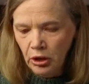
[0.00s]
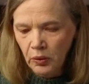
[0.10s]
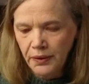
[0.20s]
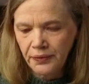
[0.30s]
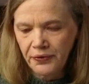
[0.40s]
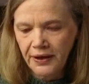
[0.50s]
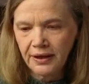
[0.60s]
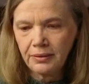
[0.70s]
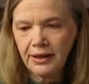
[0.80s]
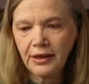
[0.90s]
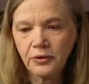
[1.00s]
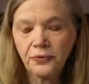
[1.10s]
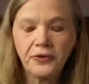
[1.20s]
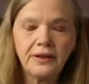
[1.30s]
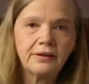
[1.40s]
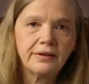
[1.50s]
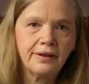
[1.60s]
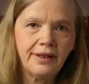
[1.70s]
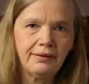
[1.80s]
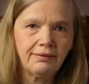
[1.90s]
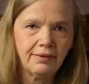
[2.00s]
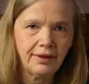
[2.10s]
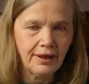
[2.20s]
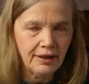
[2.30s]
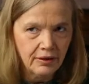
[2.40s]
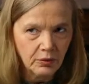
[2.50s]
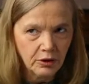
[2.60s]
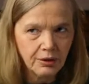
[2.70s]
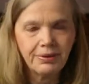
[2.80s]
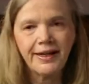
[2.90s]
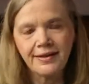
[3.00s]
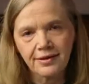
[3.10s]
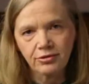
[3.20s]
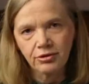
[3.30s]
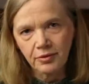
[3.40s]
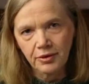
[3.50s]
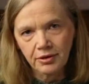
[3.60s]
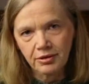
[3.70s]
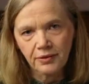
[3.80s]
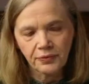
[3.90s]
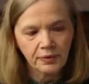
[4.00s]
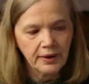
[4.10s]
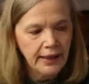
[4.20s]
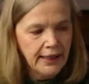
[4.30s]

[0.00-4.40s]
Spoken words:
qualified in the medical field and then in the workplace and so on and so forth.